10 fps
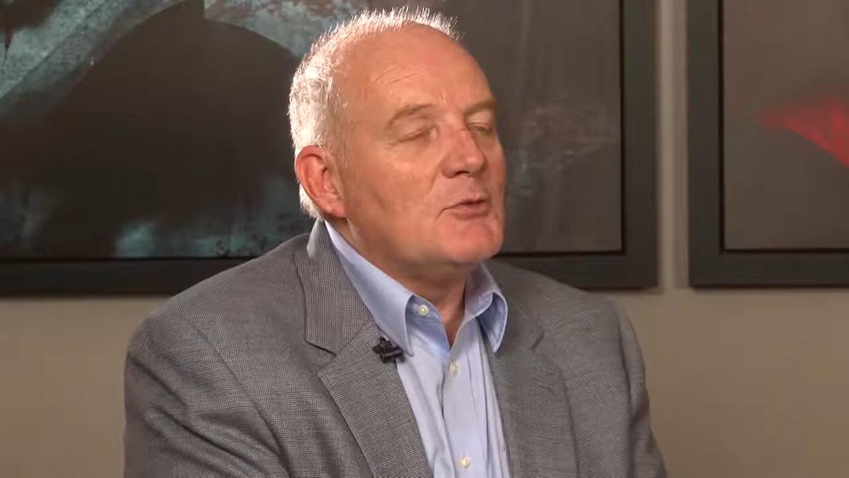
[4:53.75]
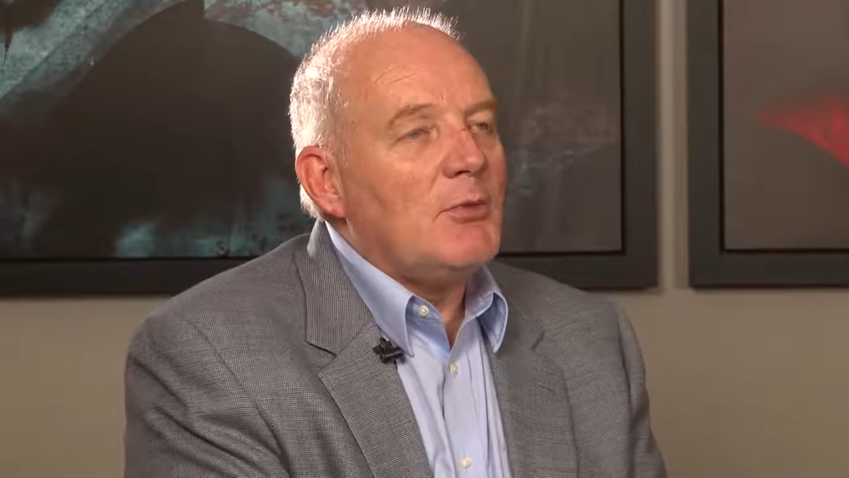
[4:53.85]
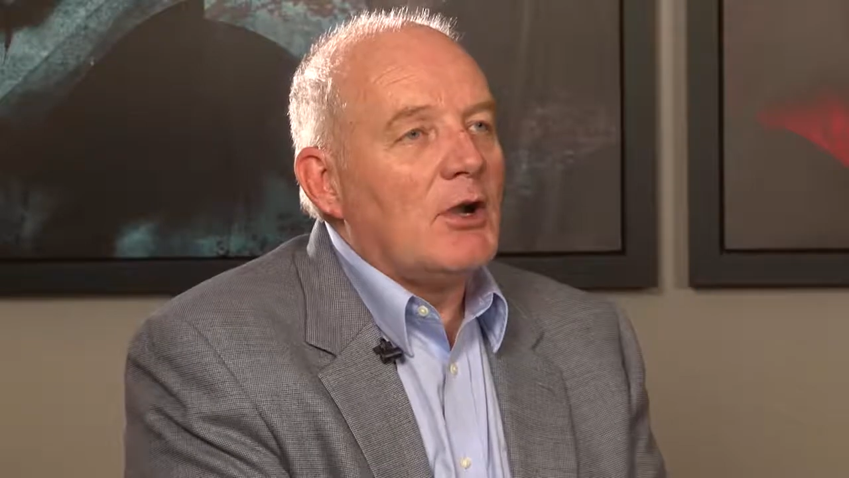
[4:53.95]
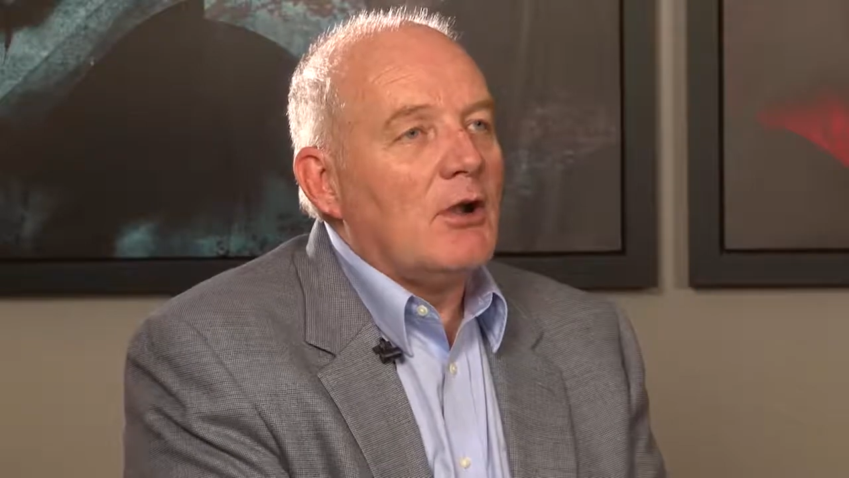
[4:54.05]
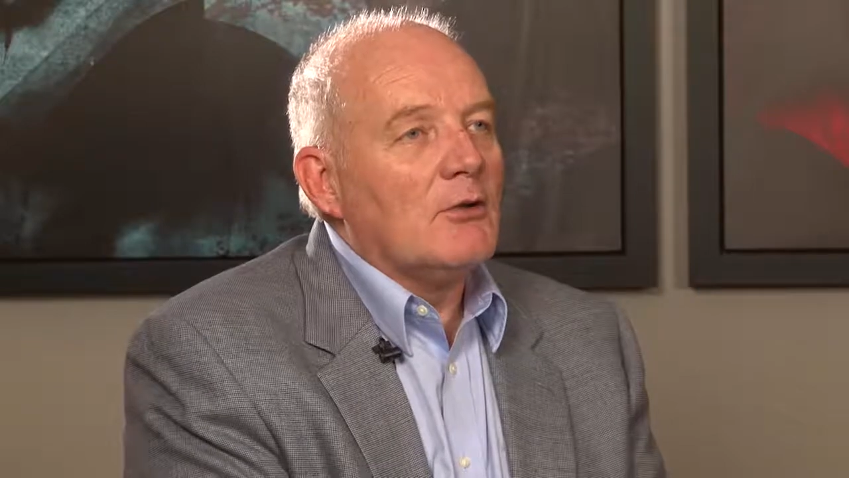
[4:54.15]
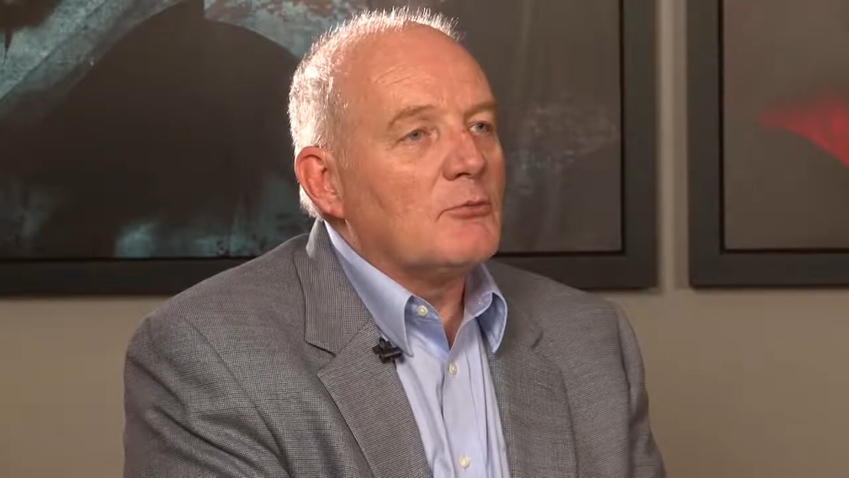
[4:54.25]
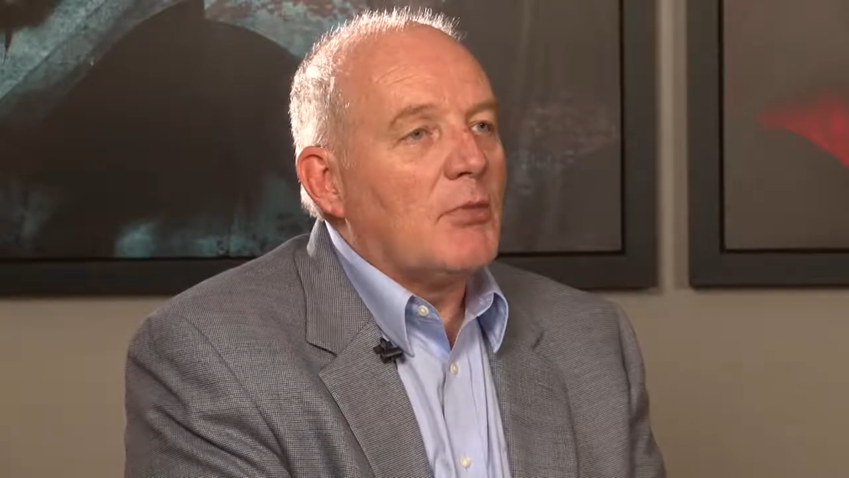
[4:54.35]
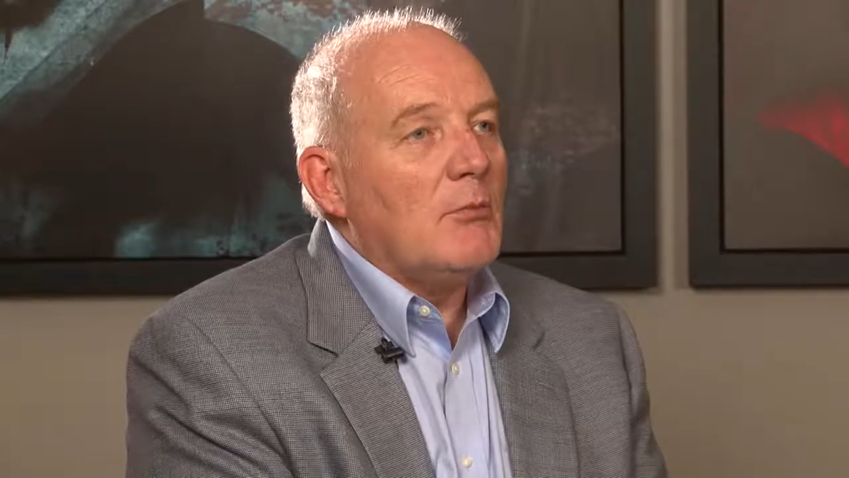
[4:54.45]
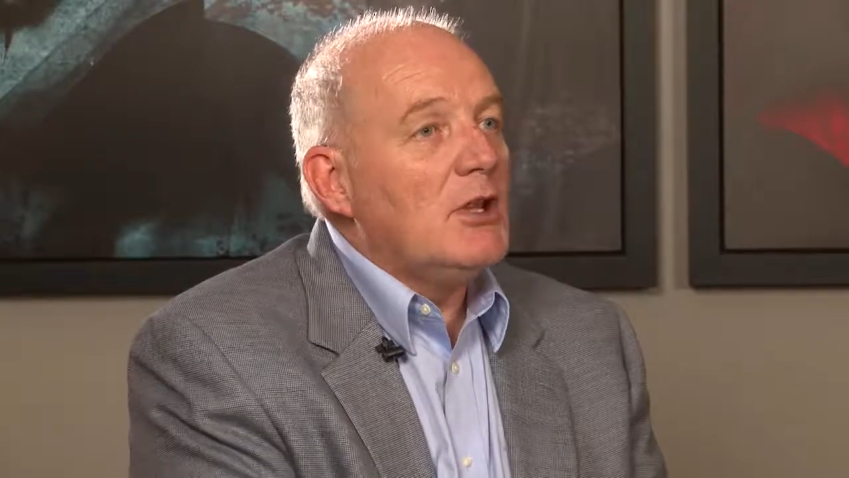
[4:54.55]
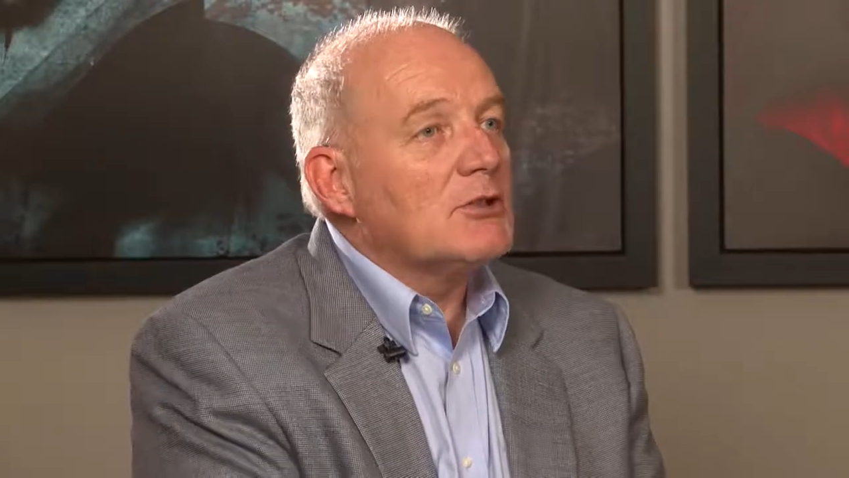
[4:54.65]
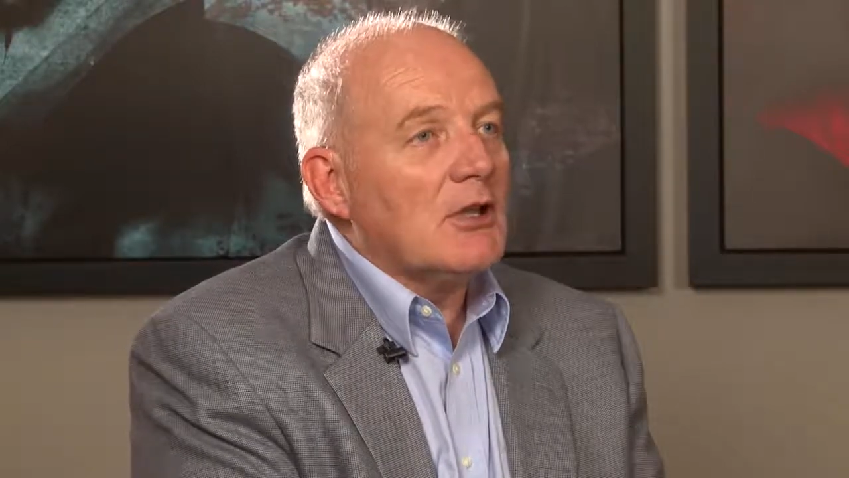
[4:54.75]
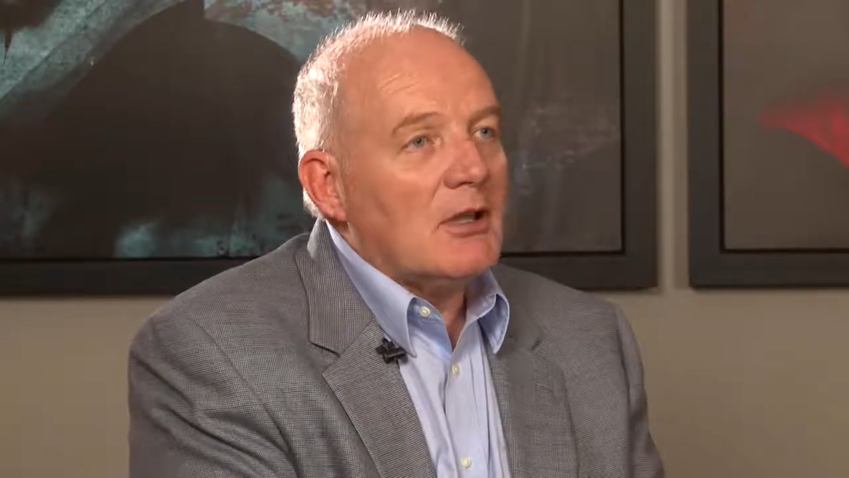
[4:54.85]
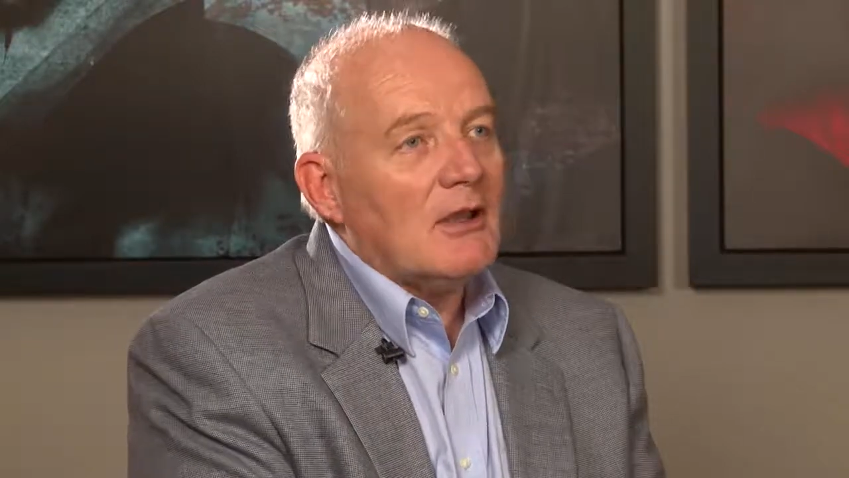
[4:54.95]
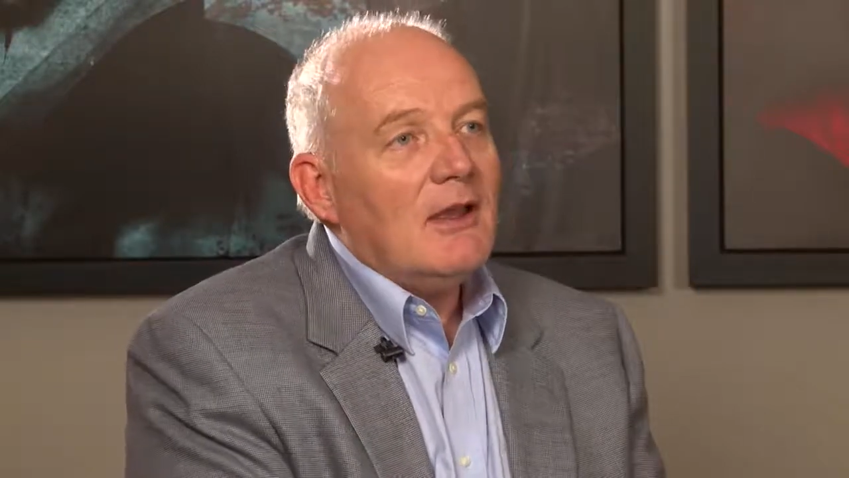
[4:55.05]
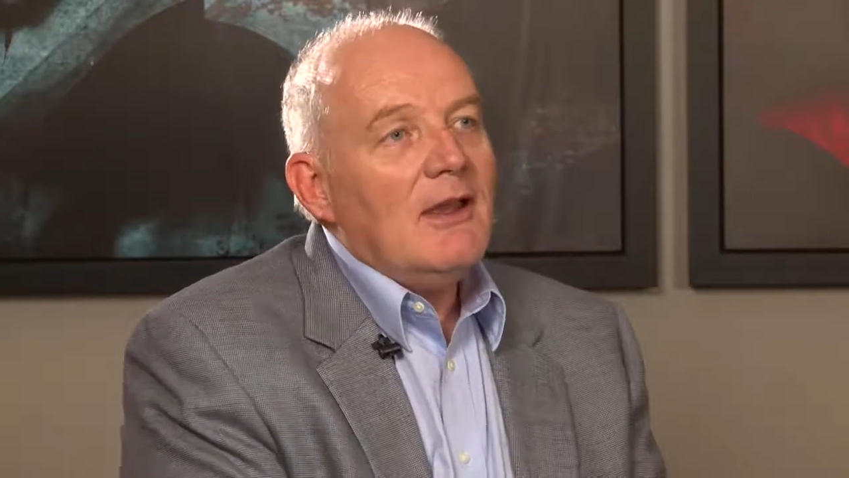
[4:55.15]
Bureau's permission.